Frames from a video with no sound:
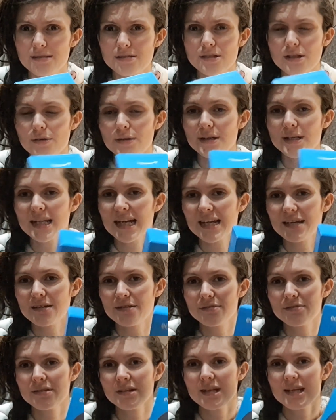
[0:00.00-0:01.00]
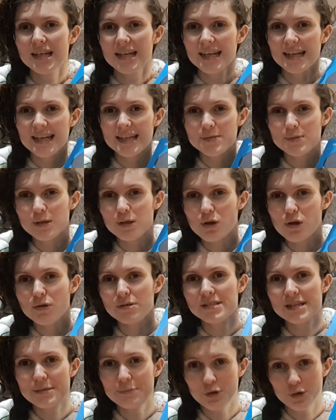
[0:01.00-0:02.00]
So it's been a long
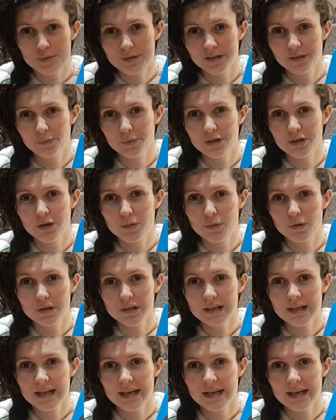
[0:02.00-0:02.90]
time coming that we got one.